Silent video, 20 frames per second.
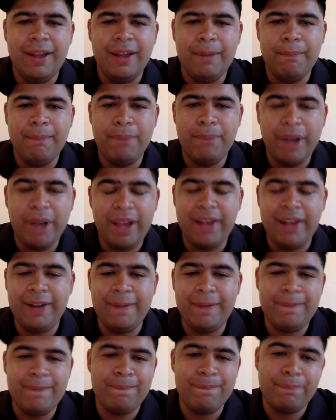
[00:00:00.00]

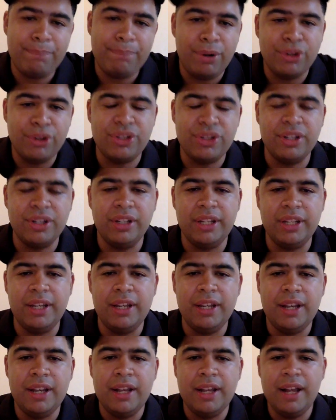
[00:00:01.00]
But
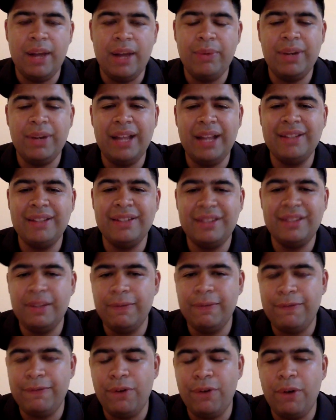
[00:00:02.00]
personally, I would like to see
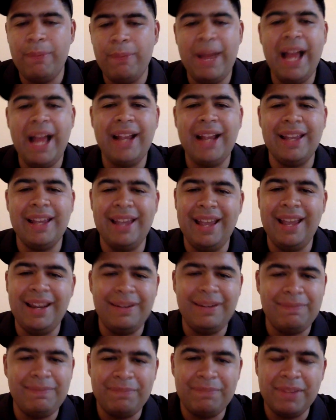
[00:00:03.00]
him fall back
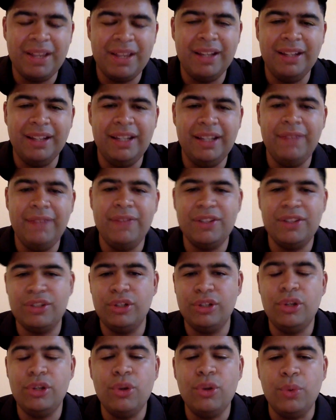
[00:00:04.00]
and leave this
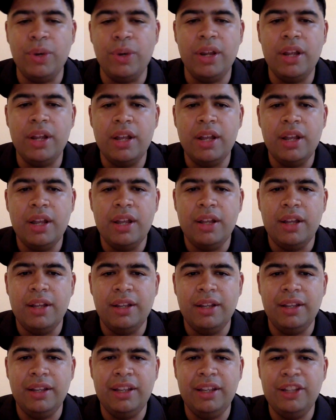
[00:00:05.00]
alone.
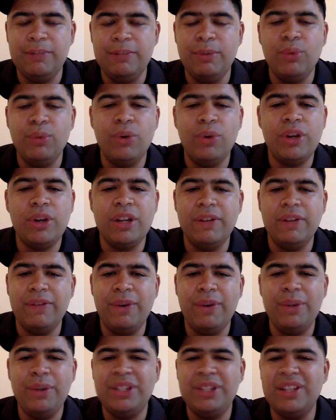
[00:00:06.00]
He's been working a
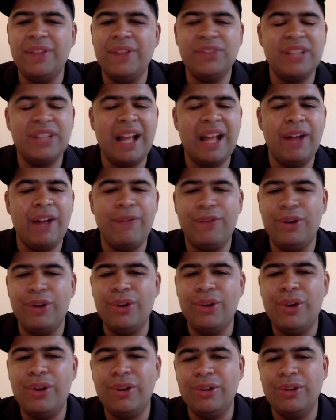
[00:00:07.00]
very tough style for a
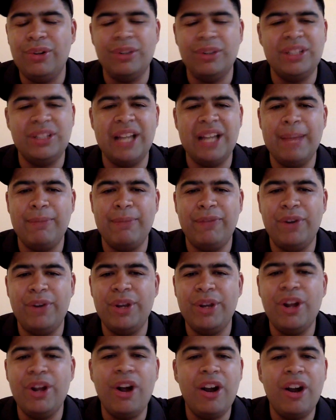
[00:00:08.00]
long, long time, a
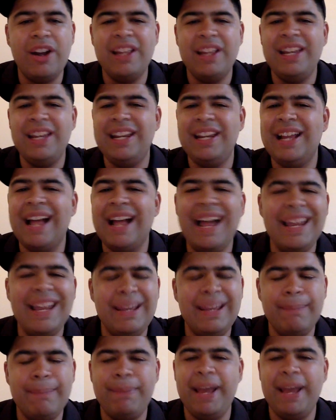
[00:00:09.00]
very hard-hitting,
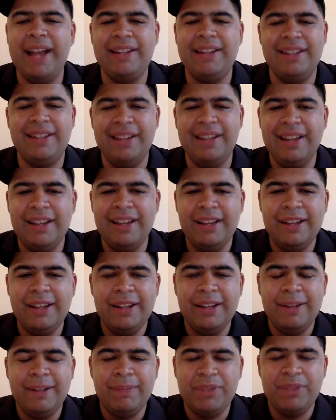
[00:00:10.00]
high-impact
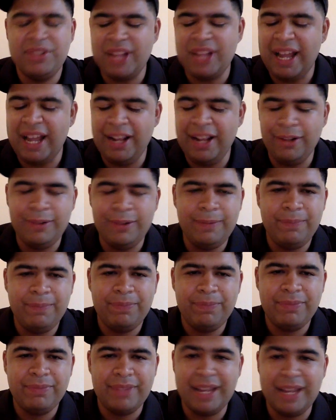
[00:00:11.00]
style
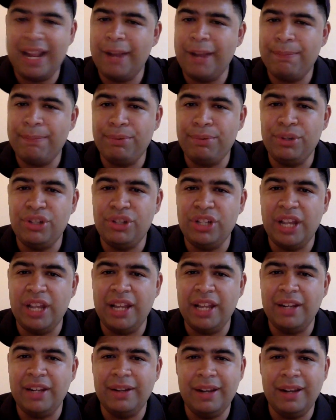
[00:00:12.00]
that I
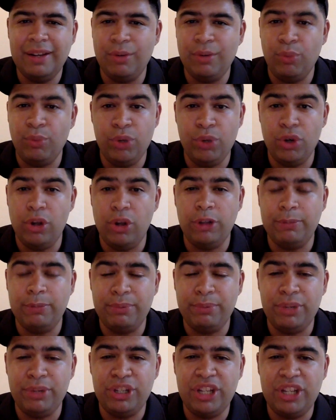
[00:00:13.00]
appreciated, and we all
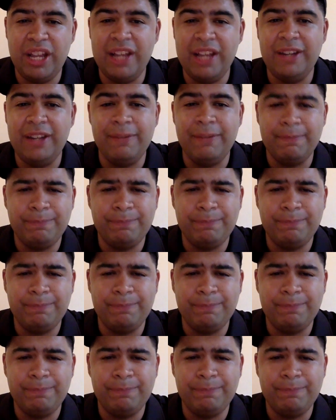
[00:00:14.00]
appreciated.